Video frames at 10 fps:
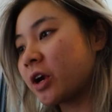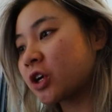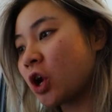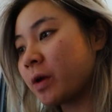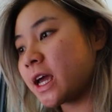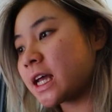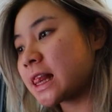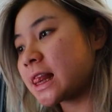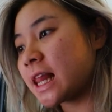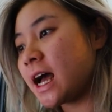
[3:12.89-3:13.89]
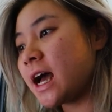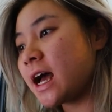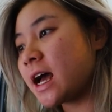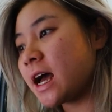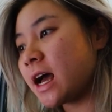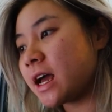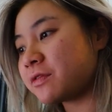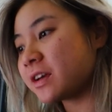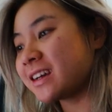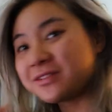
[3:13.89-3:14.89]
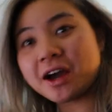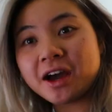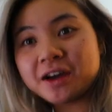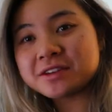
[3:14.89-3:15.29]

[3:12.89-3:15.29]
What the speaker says: we are going live. Woo!